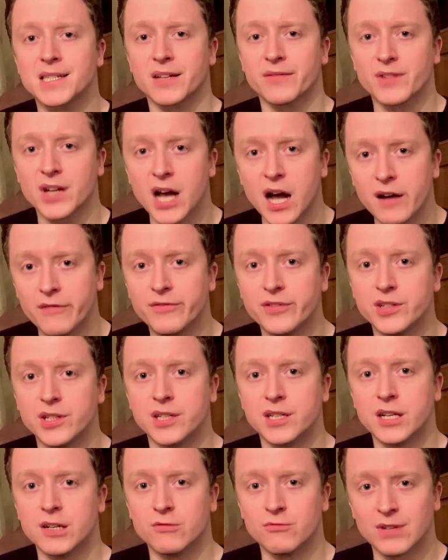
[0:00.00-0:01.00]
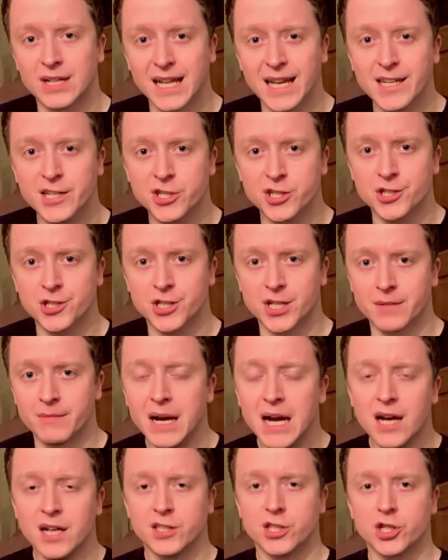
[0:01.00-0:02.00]
of covenant and relationship
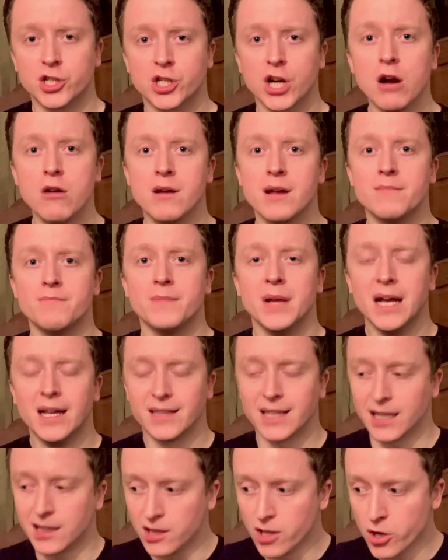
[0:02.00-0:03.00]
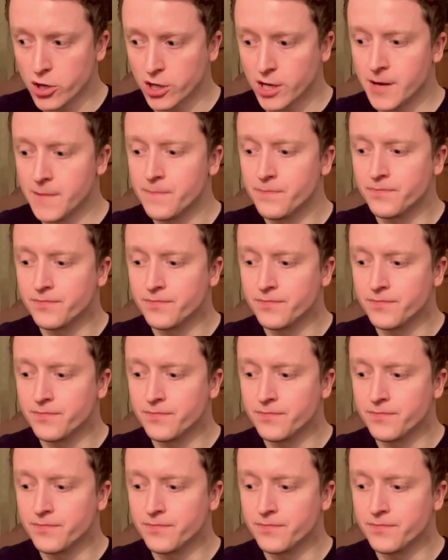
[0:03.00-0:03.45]
to show him that, look,